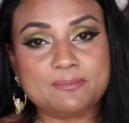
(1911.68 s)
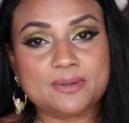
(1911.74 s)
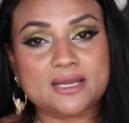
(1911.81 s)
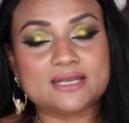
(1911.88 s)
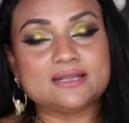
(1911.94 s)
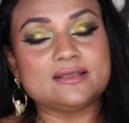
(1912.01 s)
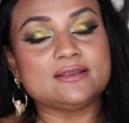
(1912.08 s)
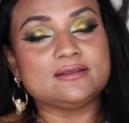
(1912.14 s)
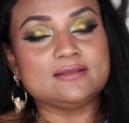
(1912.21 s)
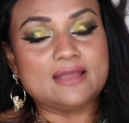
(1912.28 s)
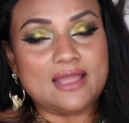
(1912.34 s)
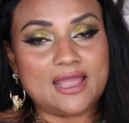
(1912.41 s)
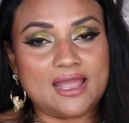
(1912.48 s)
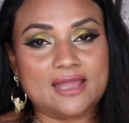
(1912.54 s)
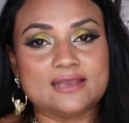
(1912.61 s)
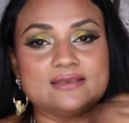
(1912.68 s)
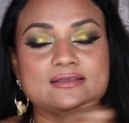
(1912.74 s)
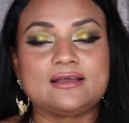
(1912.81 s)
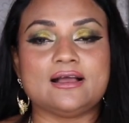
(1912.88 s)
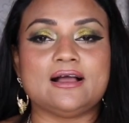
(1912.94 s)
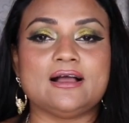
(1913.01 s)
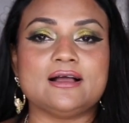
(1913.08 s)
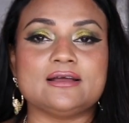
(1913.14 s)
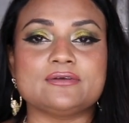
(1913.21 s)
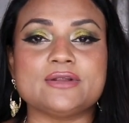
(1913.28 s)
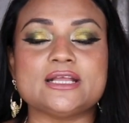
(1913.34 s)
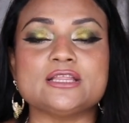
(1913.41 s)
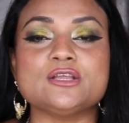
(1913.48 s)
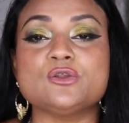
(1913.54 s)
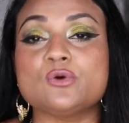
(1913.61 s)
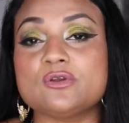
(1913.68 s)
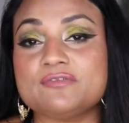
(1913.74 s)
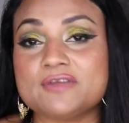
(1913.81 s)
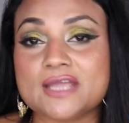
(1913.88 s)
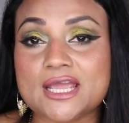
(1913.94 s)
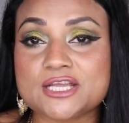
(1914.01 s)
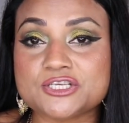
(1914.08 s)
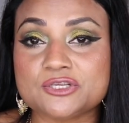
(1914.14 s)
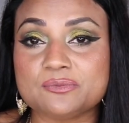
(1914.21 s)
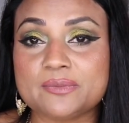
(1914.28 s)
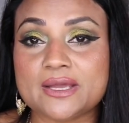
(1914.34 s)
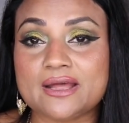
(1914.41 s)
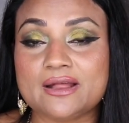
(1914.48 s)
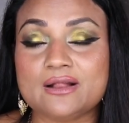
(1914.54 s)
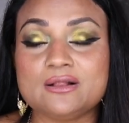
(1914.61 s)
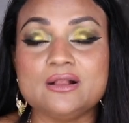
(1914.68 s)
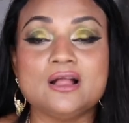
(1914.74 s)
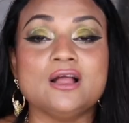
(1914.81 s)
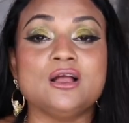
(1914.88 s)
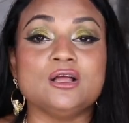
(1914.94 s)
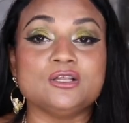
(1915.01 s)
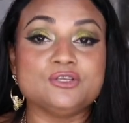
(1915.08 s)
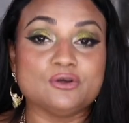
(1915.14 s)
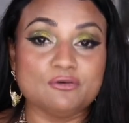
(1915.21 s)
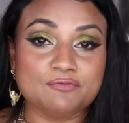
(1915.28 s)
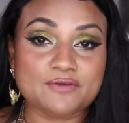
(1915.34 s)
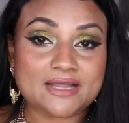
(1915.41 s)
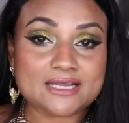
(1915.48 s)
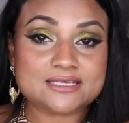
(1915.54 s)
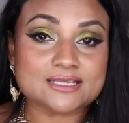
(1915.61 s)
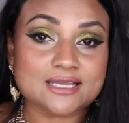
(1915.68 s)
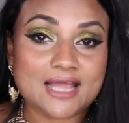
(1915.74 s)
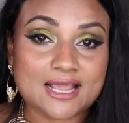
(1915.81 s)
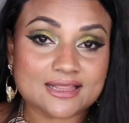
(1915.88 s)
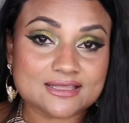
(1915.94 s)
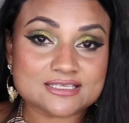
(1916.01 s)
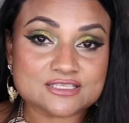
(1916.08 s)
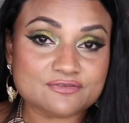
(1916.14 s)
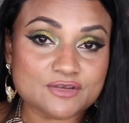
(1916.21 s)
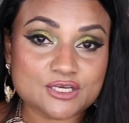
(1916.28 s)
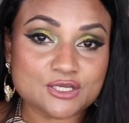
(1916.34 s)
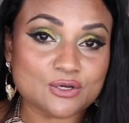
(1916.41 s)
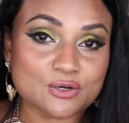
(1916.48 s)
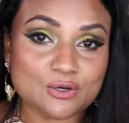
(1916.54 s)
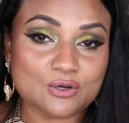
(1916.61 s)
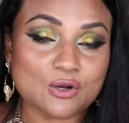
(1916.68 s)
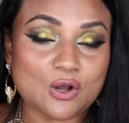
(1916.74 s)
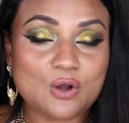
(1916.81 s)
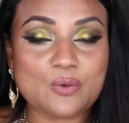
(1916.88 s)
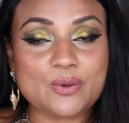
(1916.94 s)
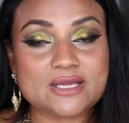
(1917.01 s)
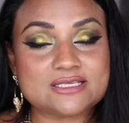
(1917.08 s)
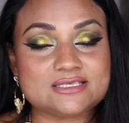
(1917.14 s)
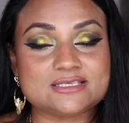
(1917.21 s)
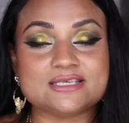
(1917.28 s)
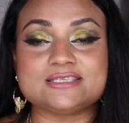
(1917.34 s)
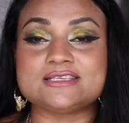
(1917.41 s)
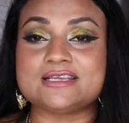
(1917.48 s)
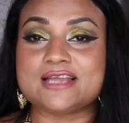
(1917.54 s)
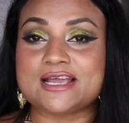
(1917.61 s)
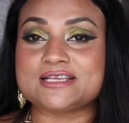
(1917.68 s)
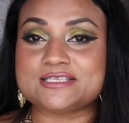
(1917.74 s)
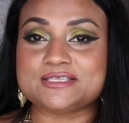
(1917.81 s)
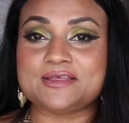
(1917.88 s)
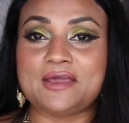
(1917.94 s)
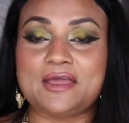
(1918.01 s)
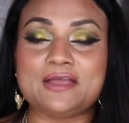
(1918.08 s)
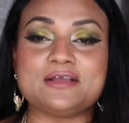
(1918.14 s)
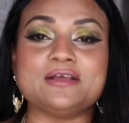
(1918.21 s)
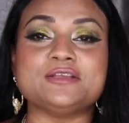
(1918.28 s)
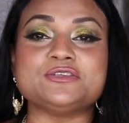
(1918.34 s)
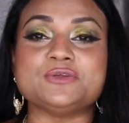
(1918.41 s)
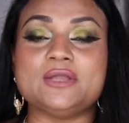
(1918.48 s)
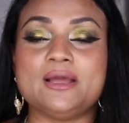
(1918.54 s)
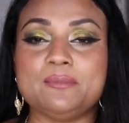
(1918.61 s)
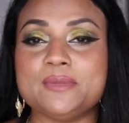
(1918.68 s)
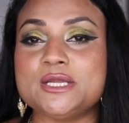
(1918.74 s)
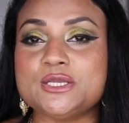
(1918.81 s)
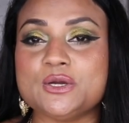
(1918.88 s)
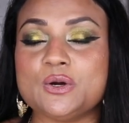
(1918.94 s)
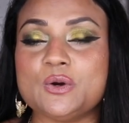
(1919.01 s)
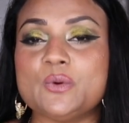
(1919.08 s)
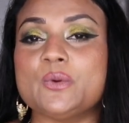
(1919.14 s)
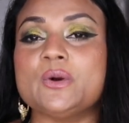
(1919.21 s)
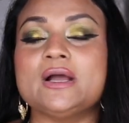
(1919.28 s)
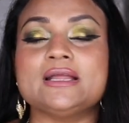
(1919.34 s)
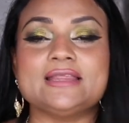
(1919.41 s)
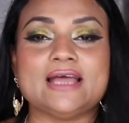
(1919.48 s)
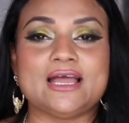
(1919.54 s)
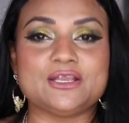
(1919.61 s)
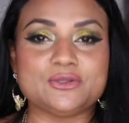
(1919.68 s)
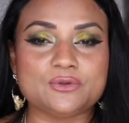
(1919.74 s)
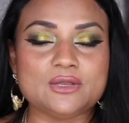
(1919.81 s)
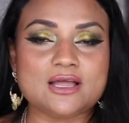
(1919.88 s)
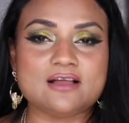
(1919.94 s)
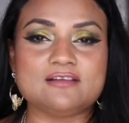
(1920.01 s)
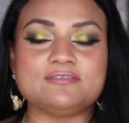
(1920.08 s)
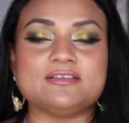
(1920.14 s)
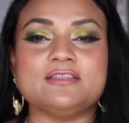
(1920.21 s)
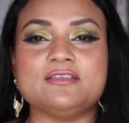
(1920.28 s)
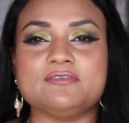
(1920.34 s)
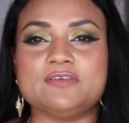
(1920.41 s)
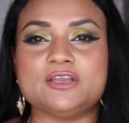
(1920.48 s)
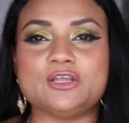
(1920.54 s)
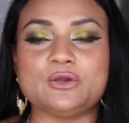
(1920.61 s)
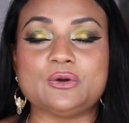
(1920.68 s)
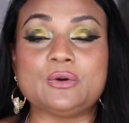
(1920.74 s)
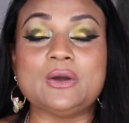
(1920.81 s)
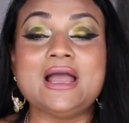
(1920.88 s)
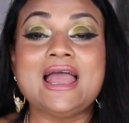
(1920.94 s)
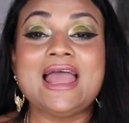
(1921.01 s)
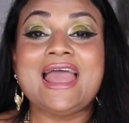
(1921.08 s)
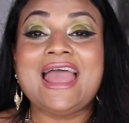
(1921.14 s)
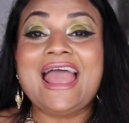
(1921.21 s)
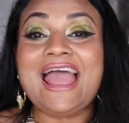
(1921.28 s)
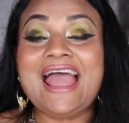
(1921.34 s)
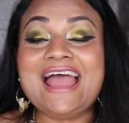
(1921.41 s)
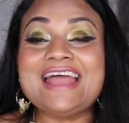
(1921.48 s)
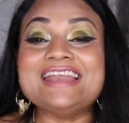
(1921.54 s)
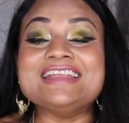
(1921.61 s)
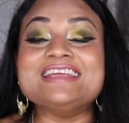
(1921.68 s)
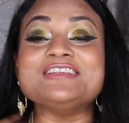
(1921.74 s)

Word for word: button and uh, ring the notification bell don't forget to like this video. Always is a nice thing to let me know that you love the video. And